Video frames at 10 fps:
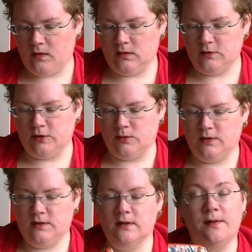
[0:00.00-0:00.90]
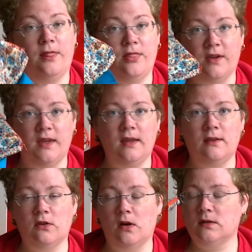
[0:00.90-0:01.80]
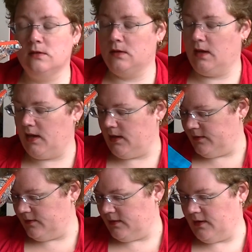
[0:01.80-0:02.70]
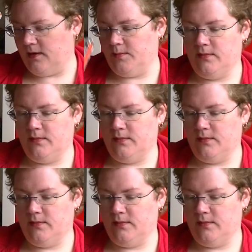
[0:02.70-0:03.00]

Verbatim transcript: So the, the Geek socks and um,